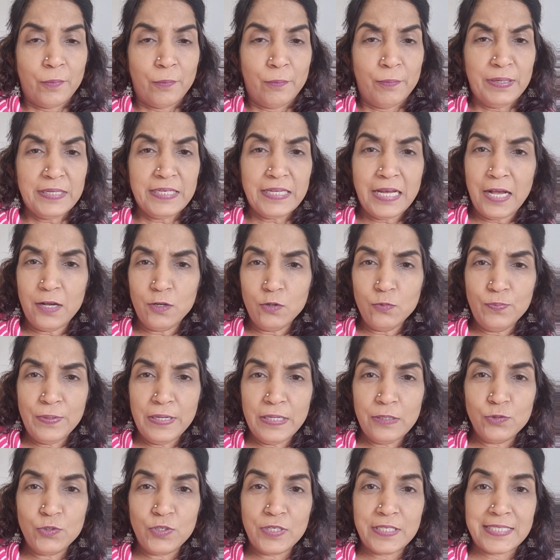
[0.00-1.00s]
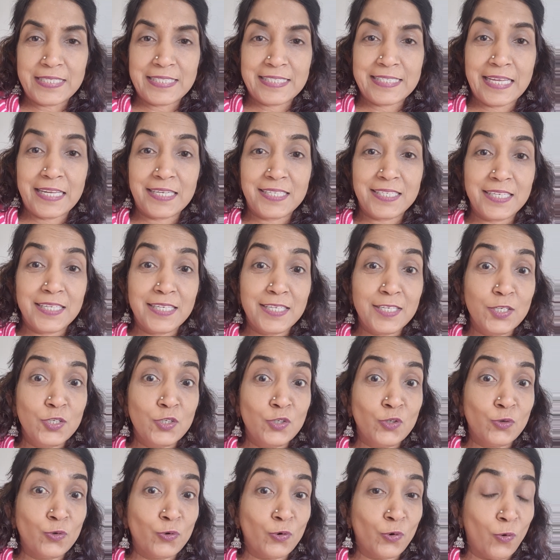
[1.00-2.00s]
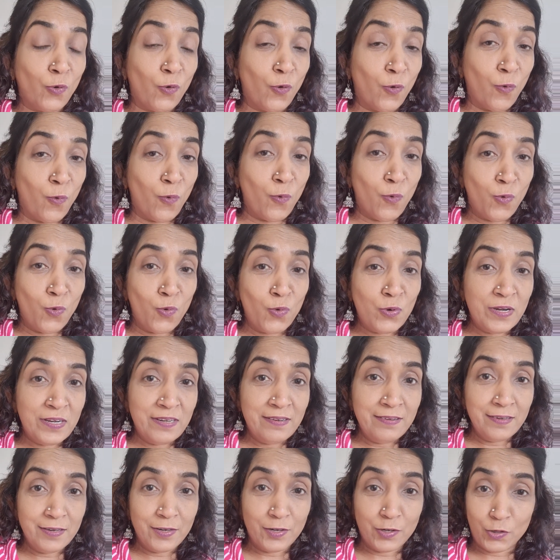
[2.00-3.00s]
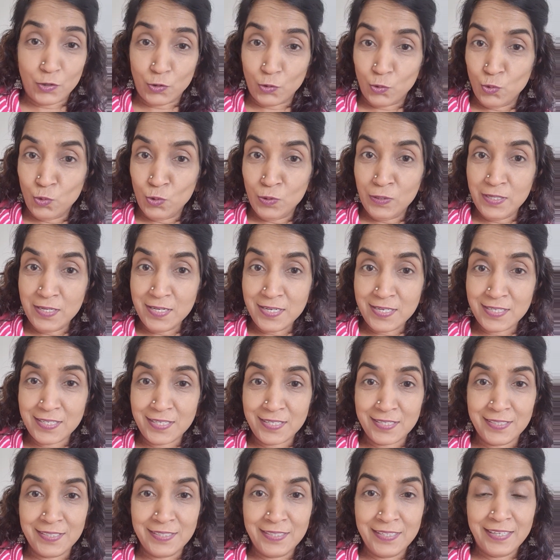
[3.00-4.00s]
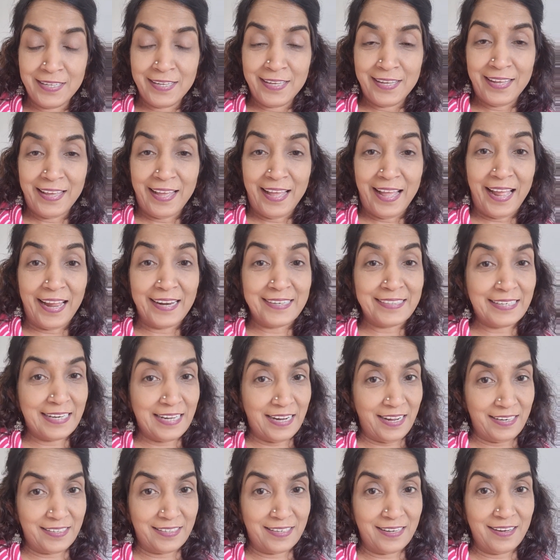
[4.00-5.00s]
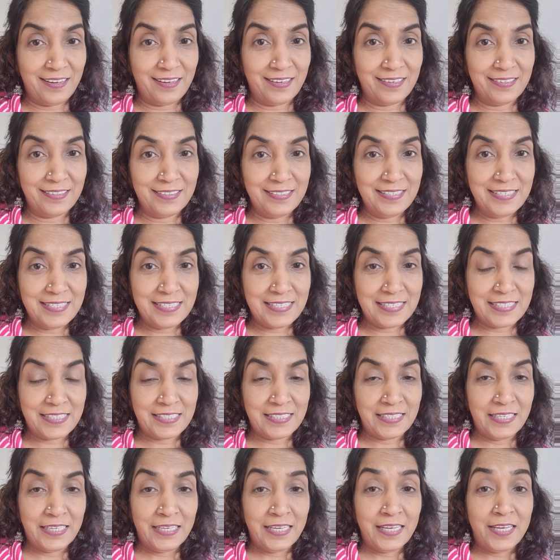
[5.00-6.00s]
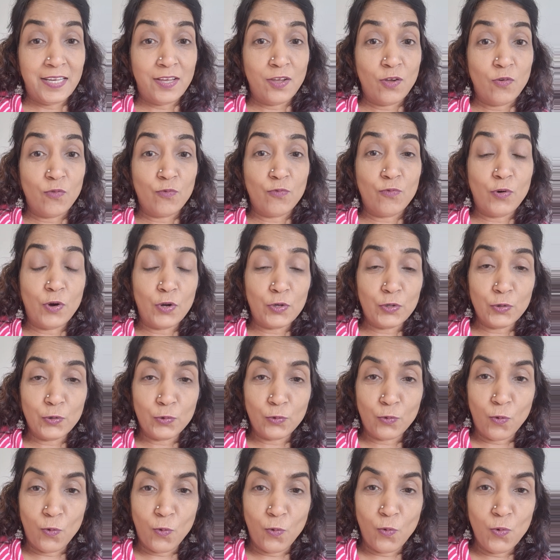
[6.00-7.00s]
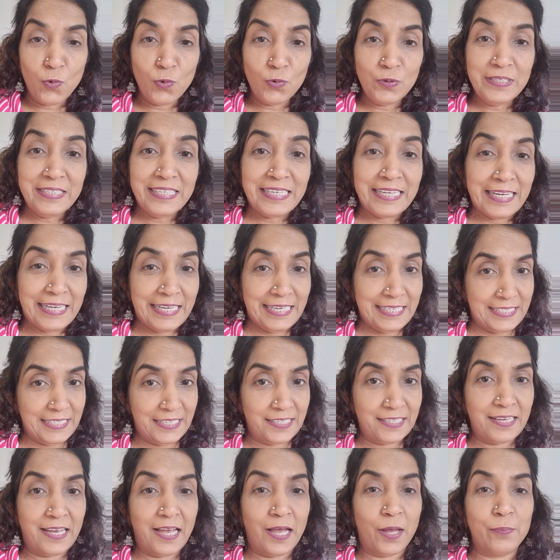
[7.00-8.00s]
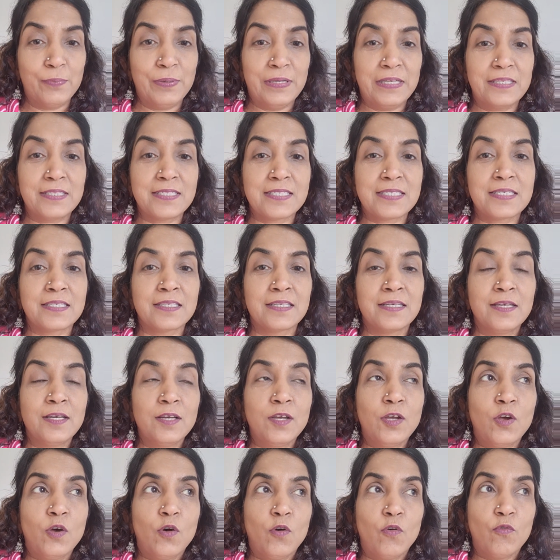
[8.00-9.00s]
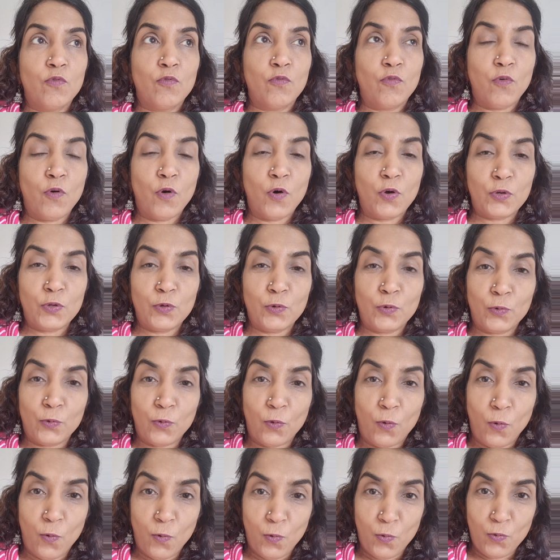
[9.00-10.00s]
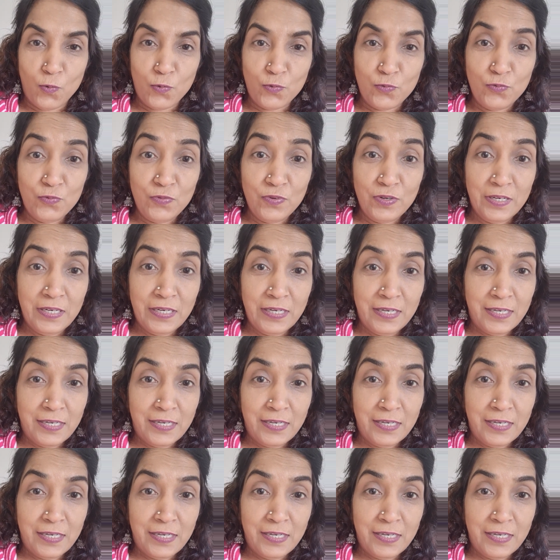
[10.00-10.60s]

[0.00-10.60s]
but how about setting your own rules and guidelines for your own eating habits, for your own